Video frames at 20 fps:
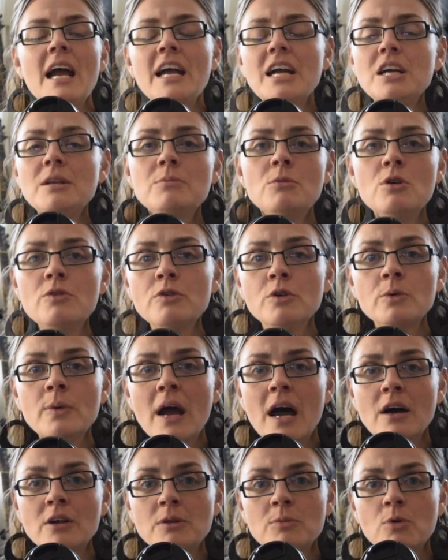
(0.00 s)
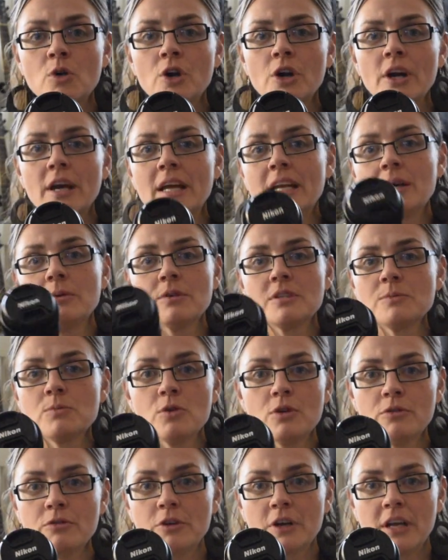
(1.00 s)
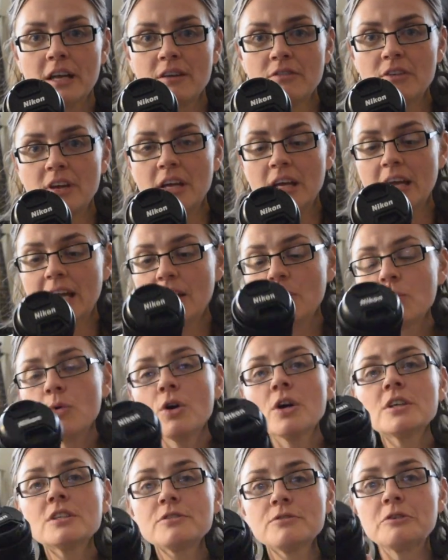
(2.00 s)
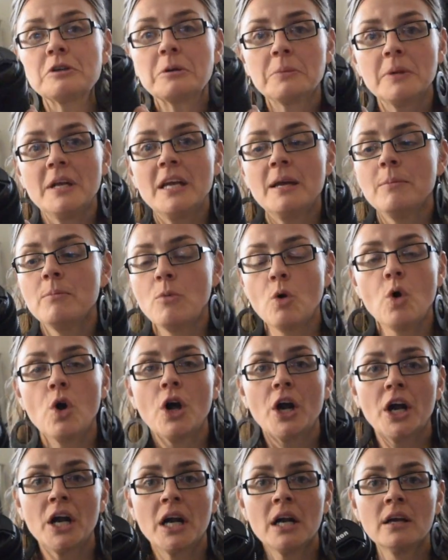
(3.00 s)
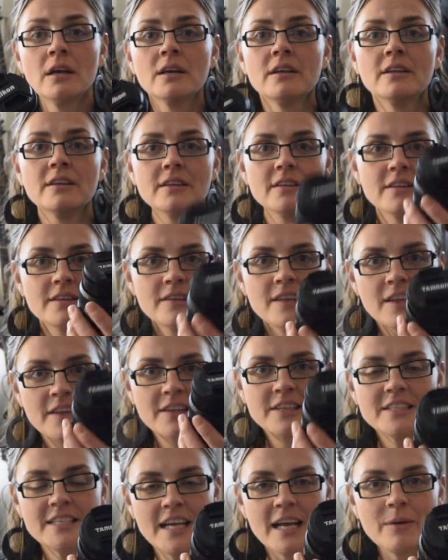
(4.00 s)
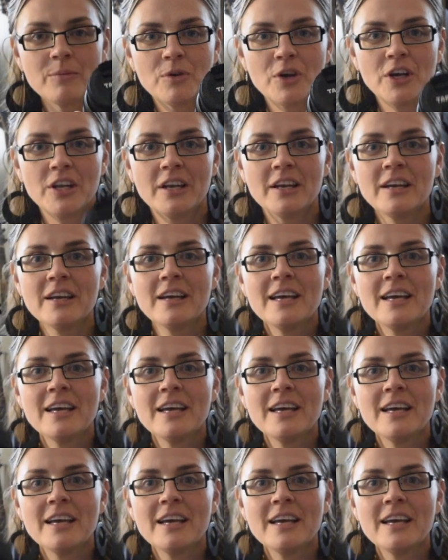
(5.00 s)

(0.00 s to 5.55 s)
I could move around more and it was more forgiving. It worked for me more than the Tamron.